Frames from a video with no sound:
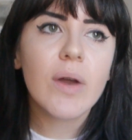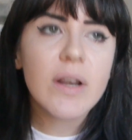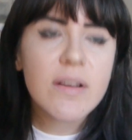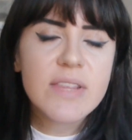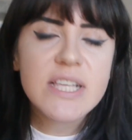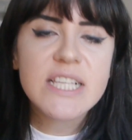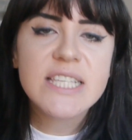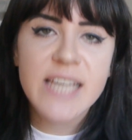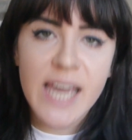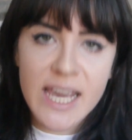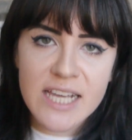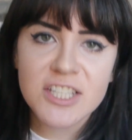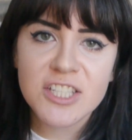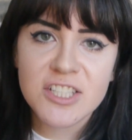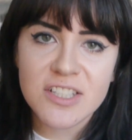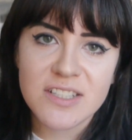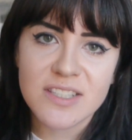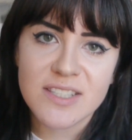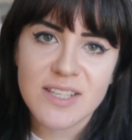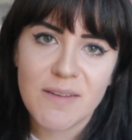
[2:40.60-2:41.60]
One of the
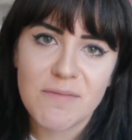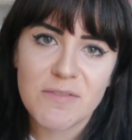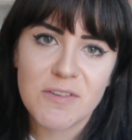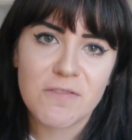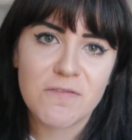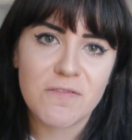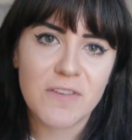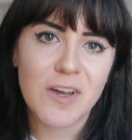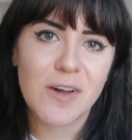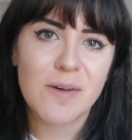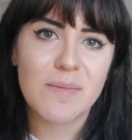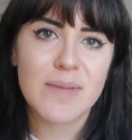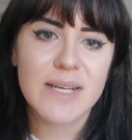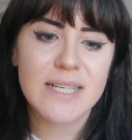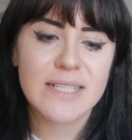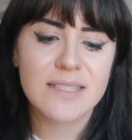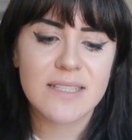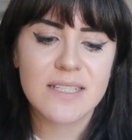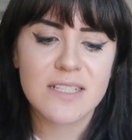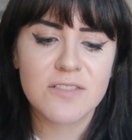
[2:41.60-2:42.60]
tensions of the film
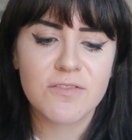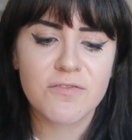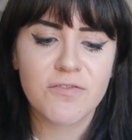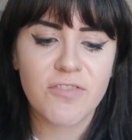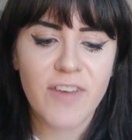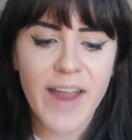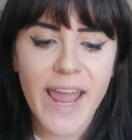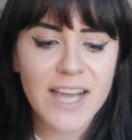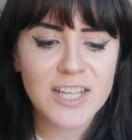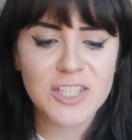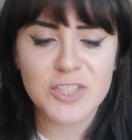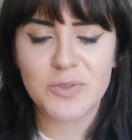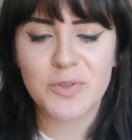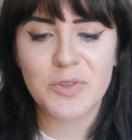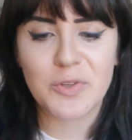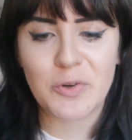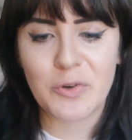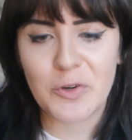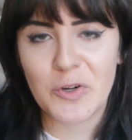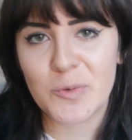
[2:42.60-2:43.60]
is this fracture in
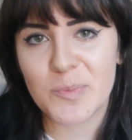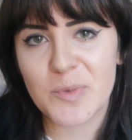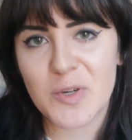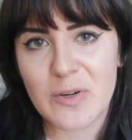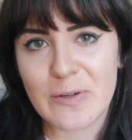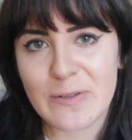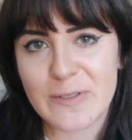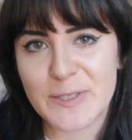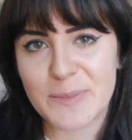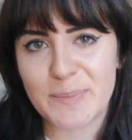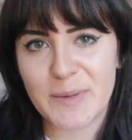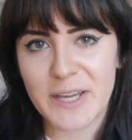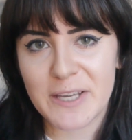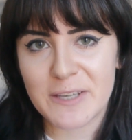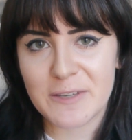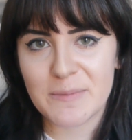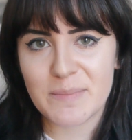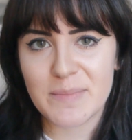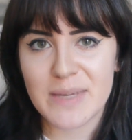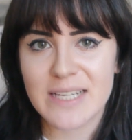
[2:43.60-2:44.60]
the group caused by
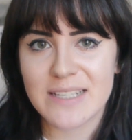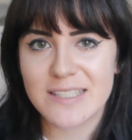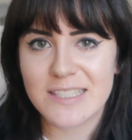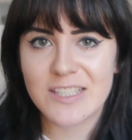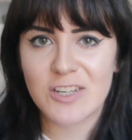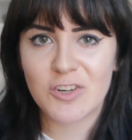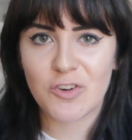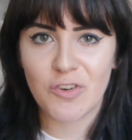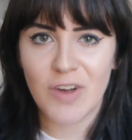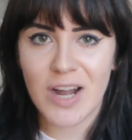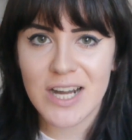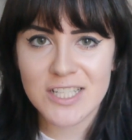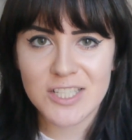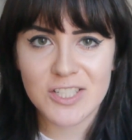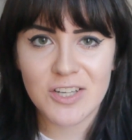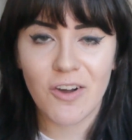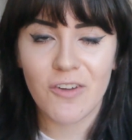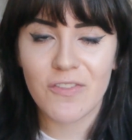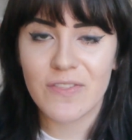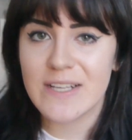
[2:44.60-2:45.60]
Camille's
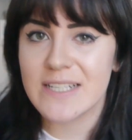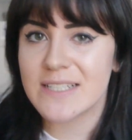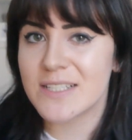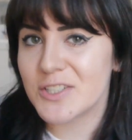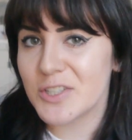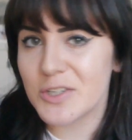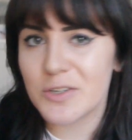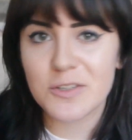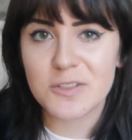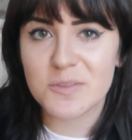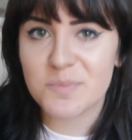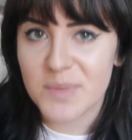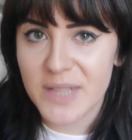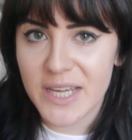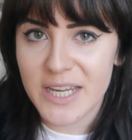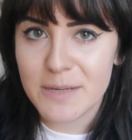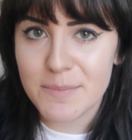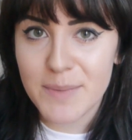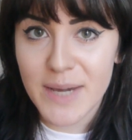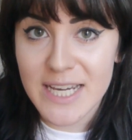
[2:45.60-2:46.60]
crush on this dude,
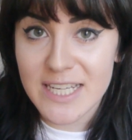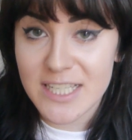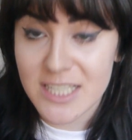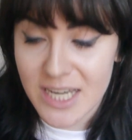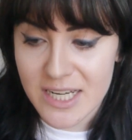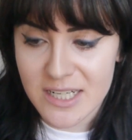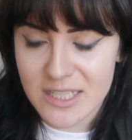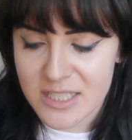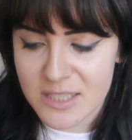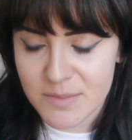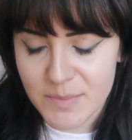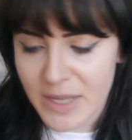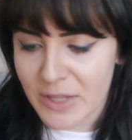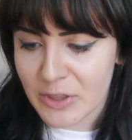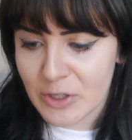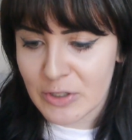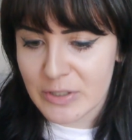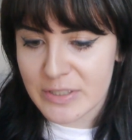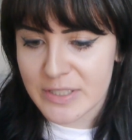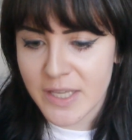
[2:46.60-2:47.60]
played by Jaden
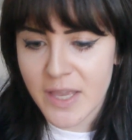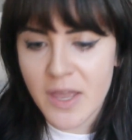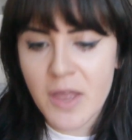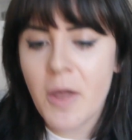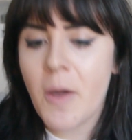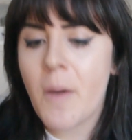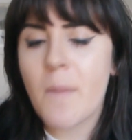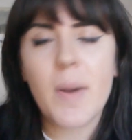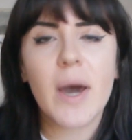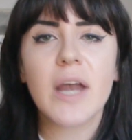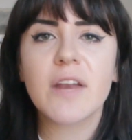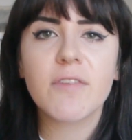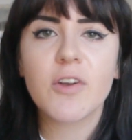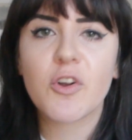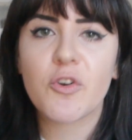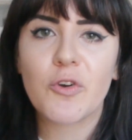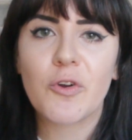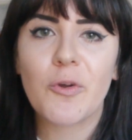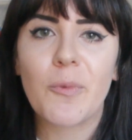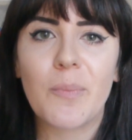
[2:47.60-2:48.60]
Smith, who's part of a
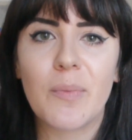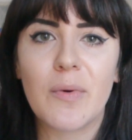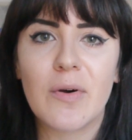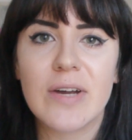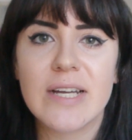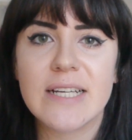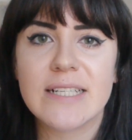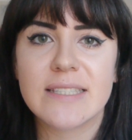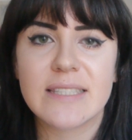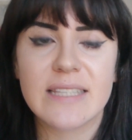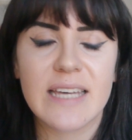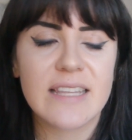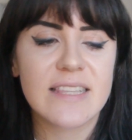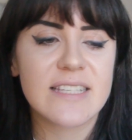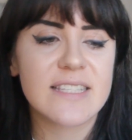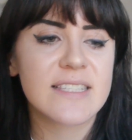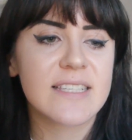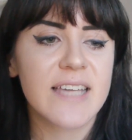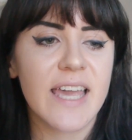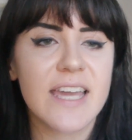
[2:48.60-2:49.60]
crew of boys that
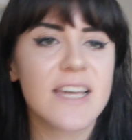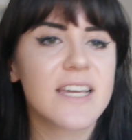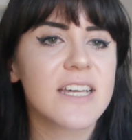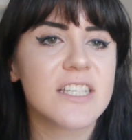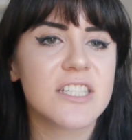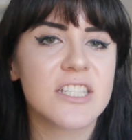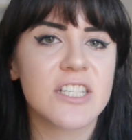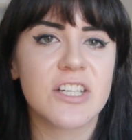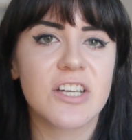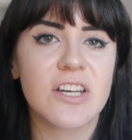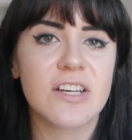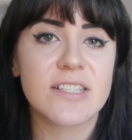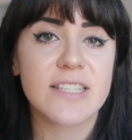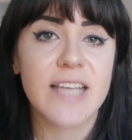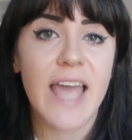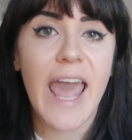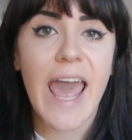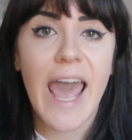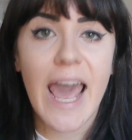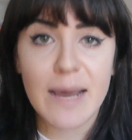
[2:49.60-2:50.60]
the Skate Kitchen girls
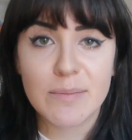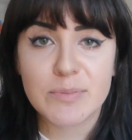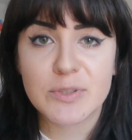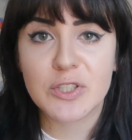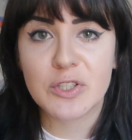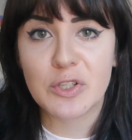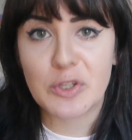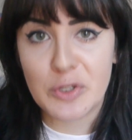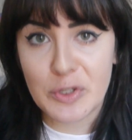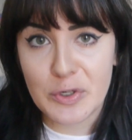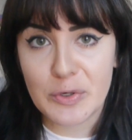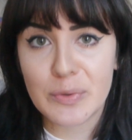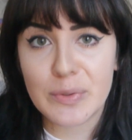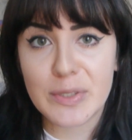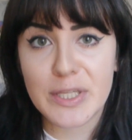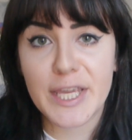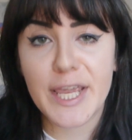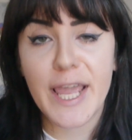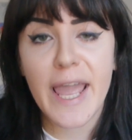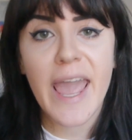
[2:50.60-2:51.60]

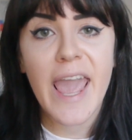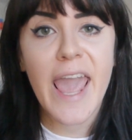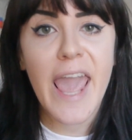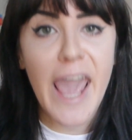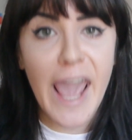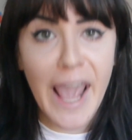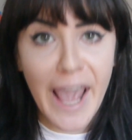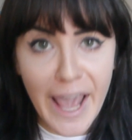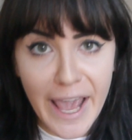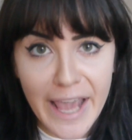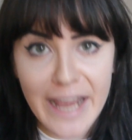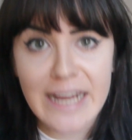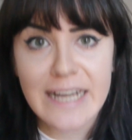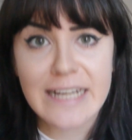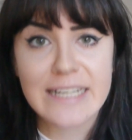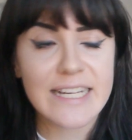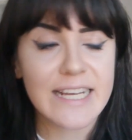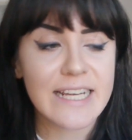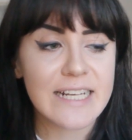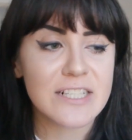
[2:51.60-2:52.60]
absolutely
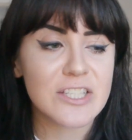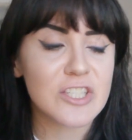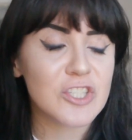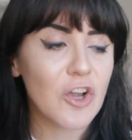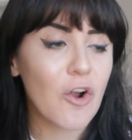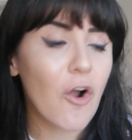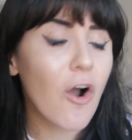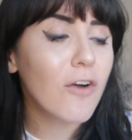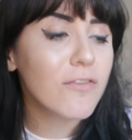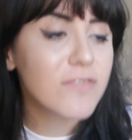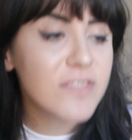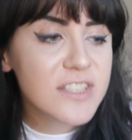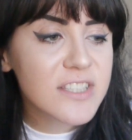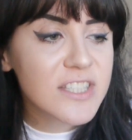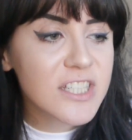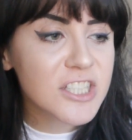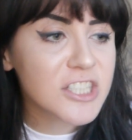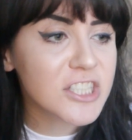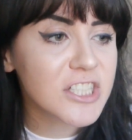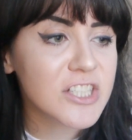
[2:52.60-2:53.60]
hate, and so
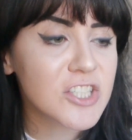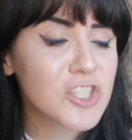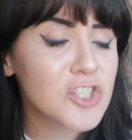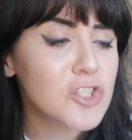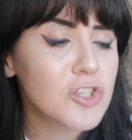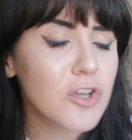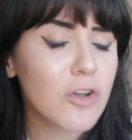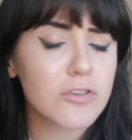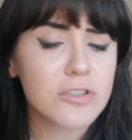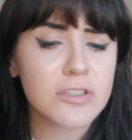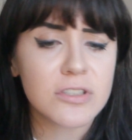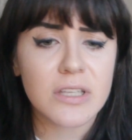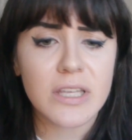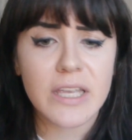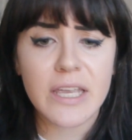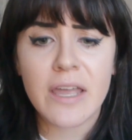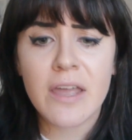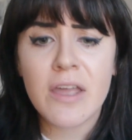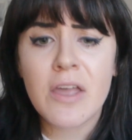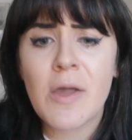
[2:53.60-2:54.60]
obviously she is
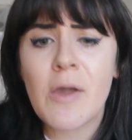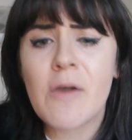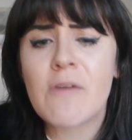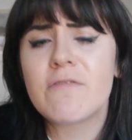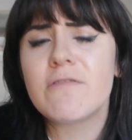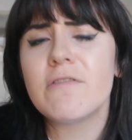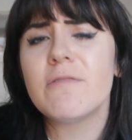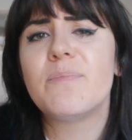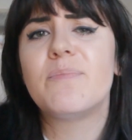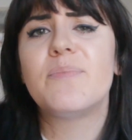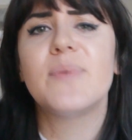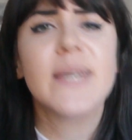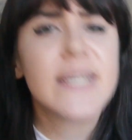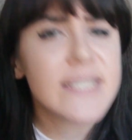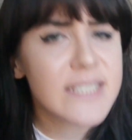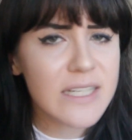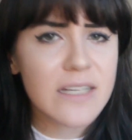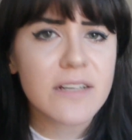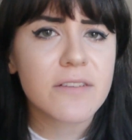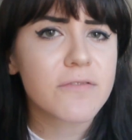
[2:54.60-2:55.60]
socially
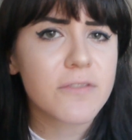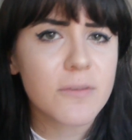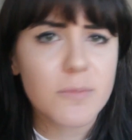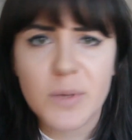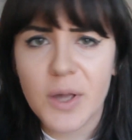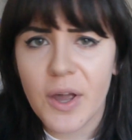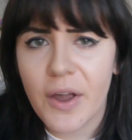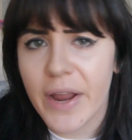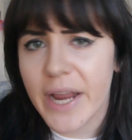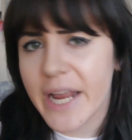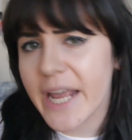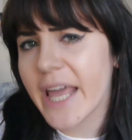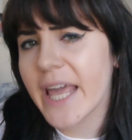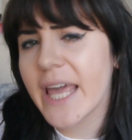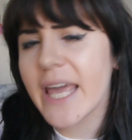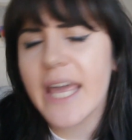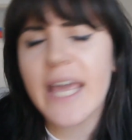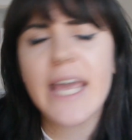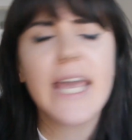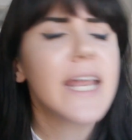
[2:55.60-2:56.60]
forbidden from going
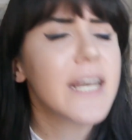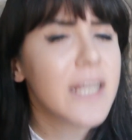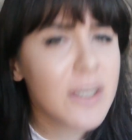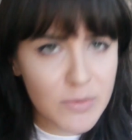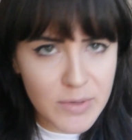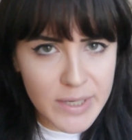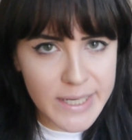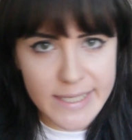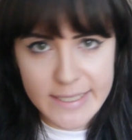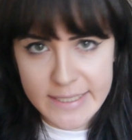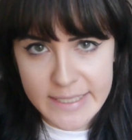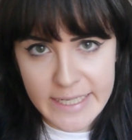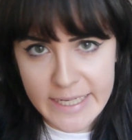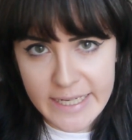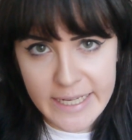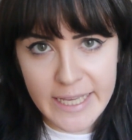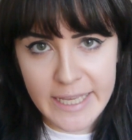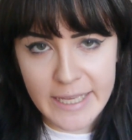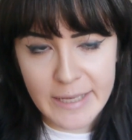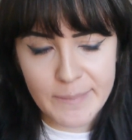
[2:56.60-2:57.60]
anywhere
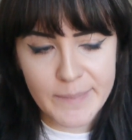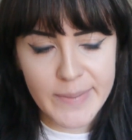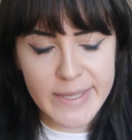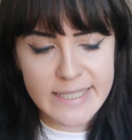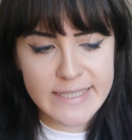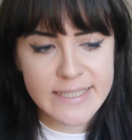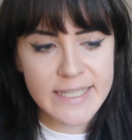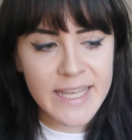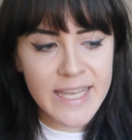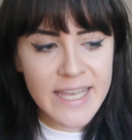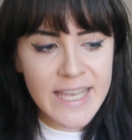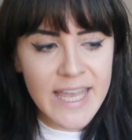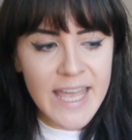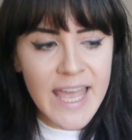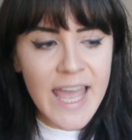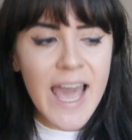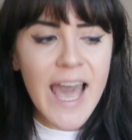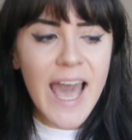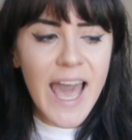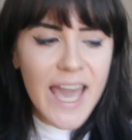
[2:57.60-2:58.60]
near him, and
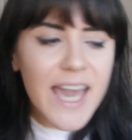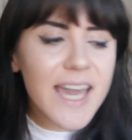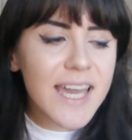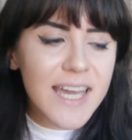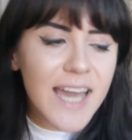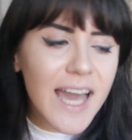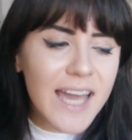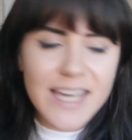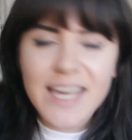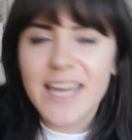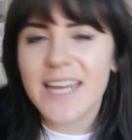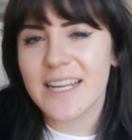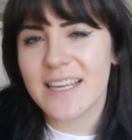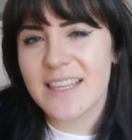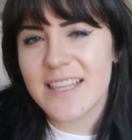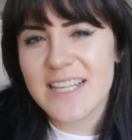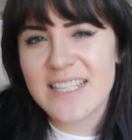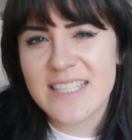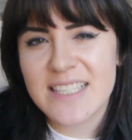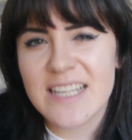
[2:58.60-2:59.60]
I get
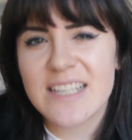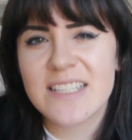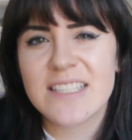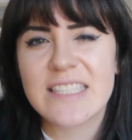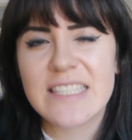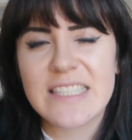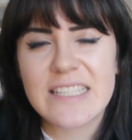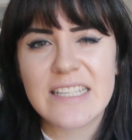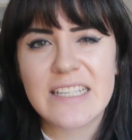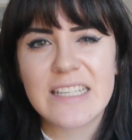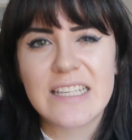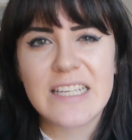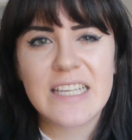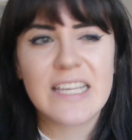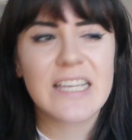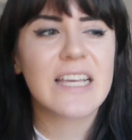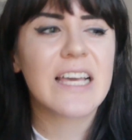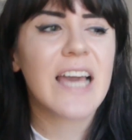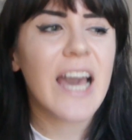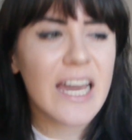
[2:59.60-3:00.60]
it, that sounds
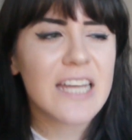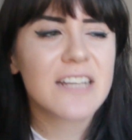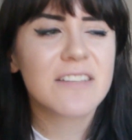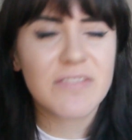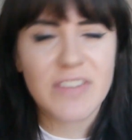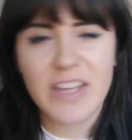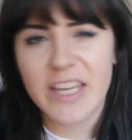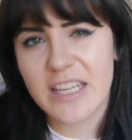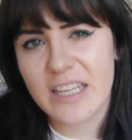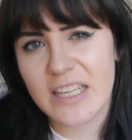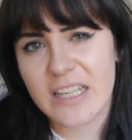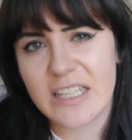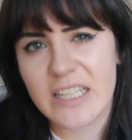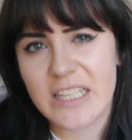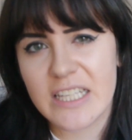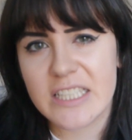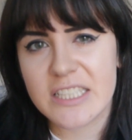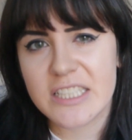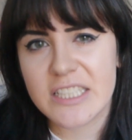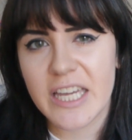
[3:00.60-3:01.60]
kind of like a
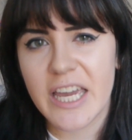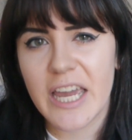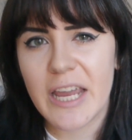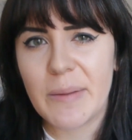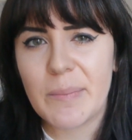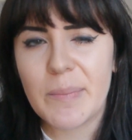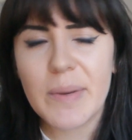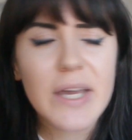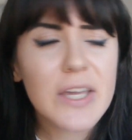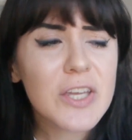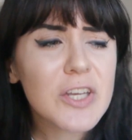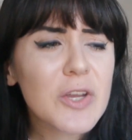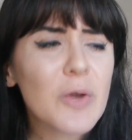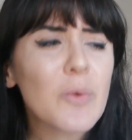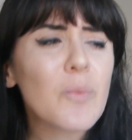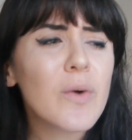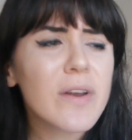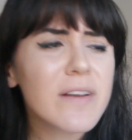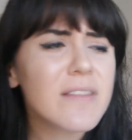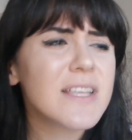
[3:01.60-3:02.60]
cliche, but you know,
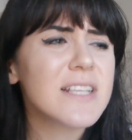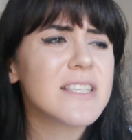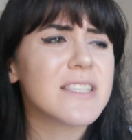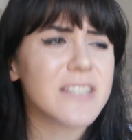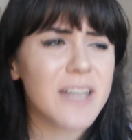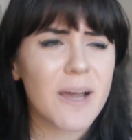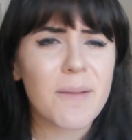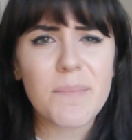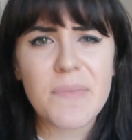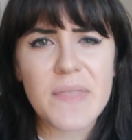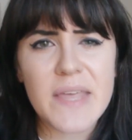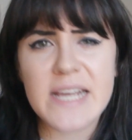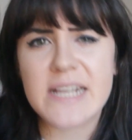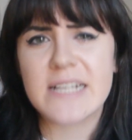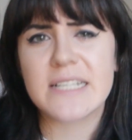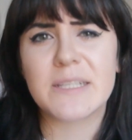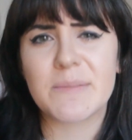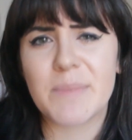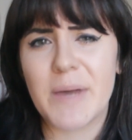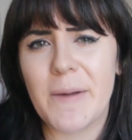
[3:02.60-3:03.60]
one of the dumb
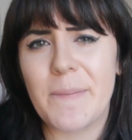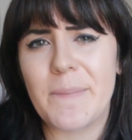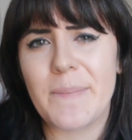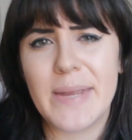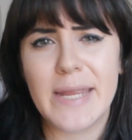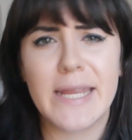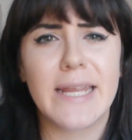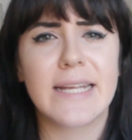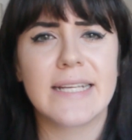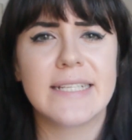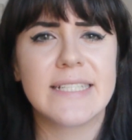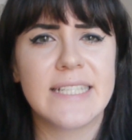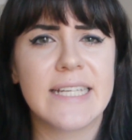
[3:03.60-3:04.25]
things about being a